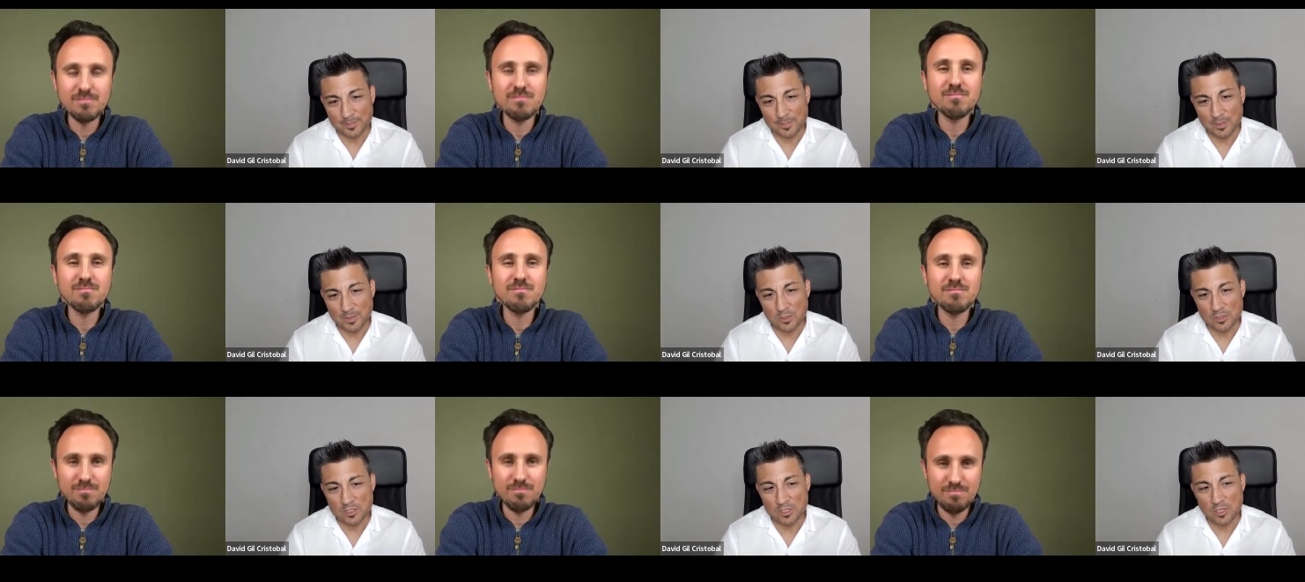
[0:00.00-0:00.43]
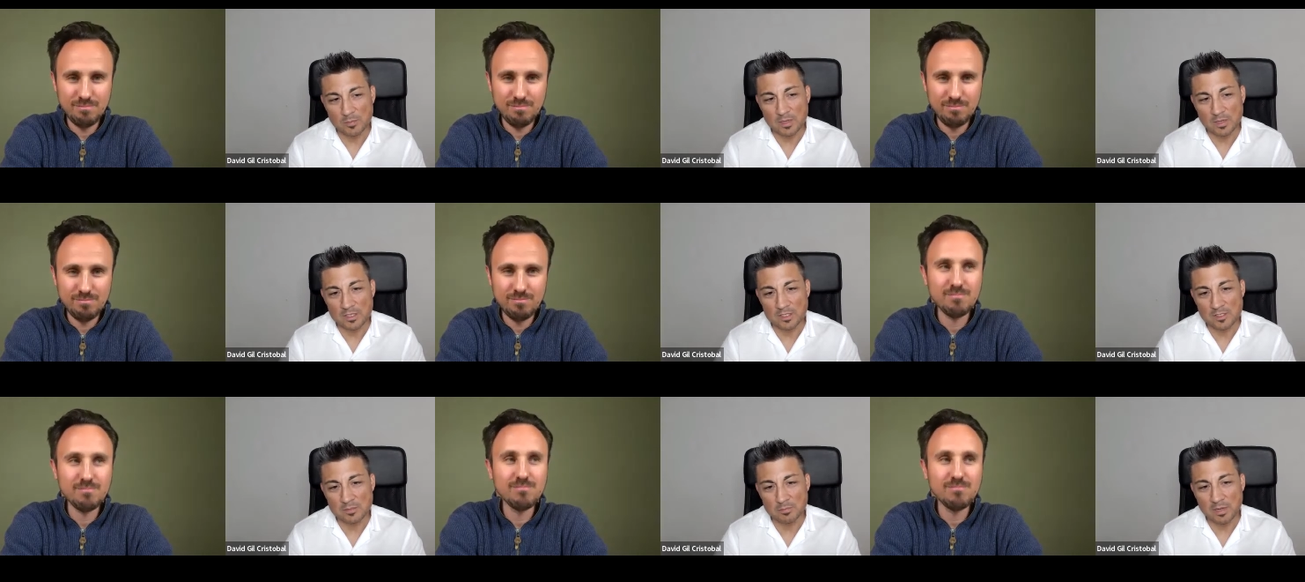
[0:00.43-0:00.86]
Speaker 1: because
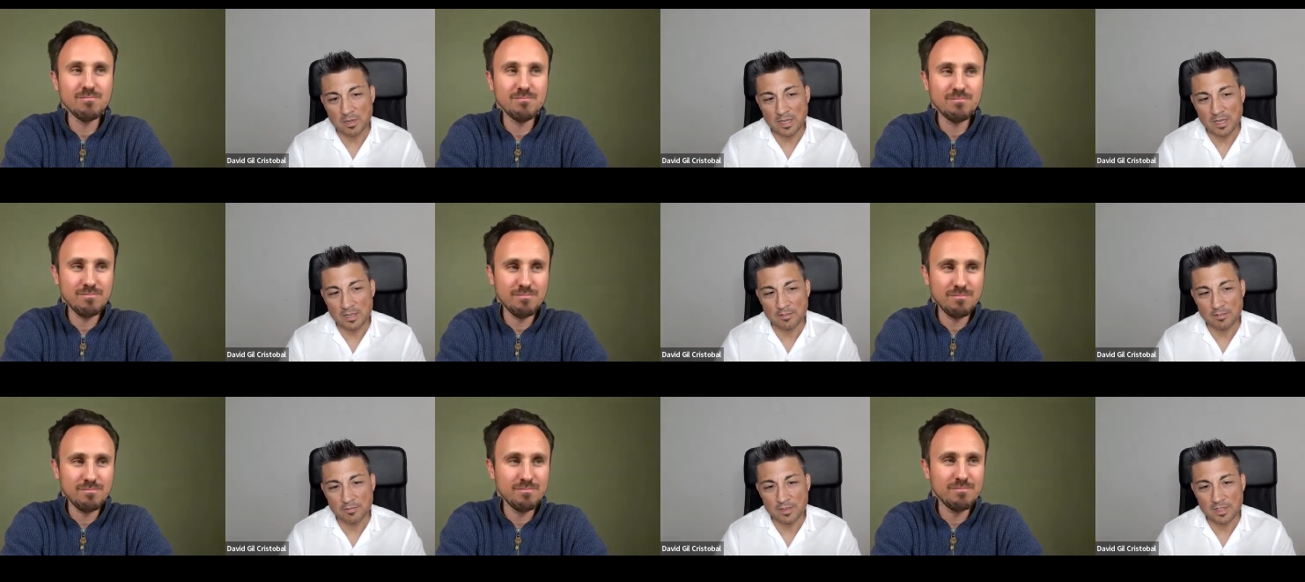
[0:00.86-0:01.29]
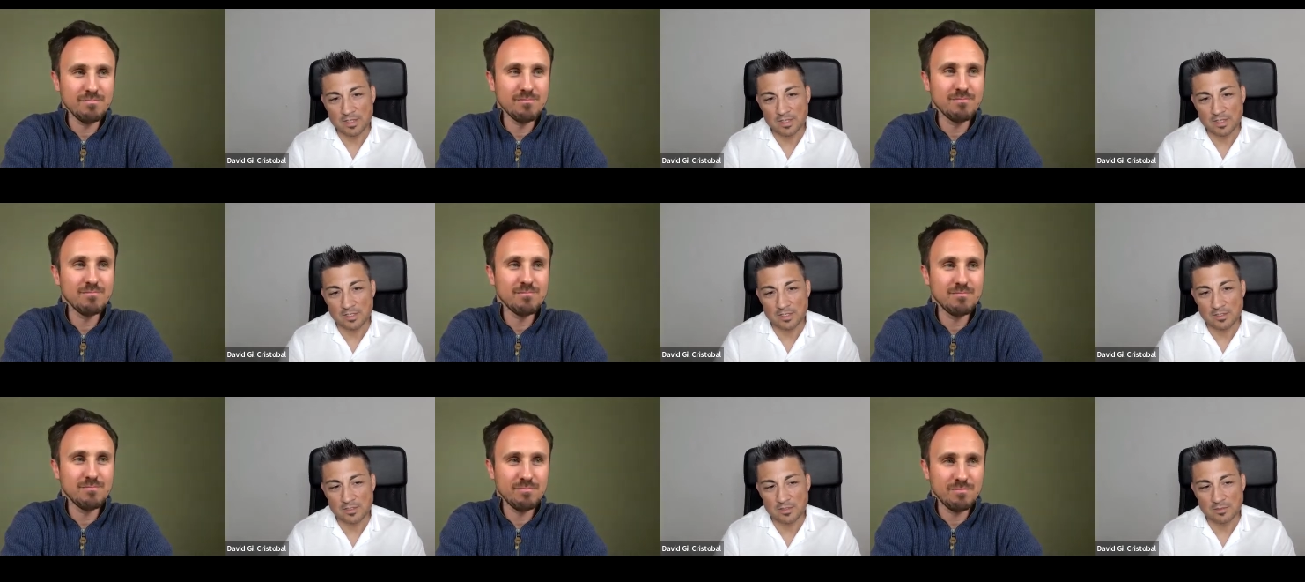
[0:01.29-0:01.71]
nobody's buying
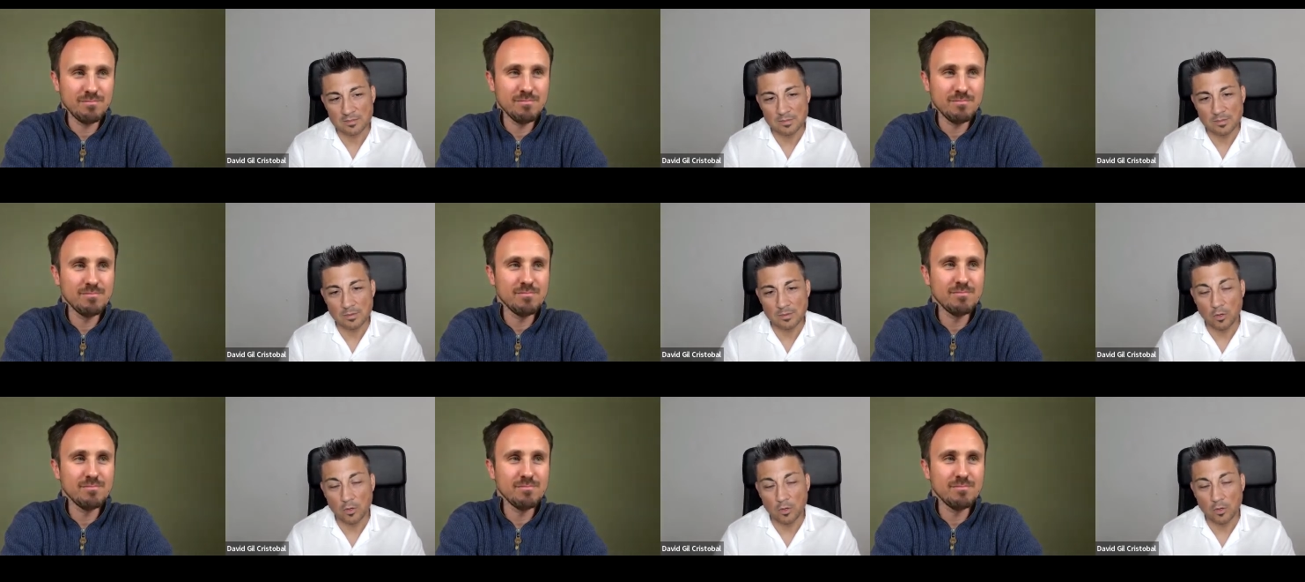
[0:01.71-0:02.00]
fitness.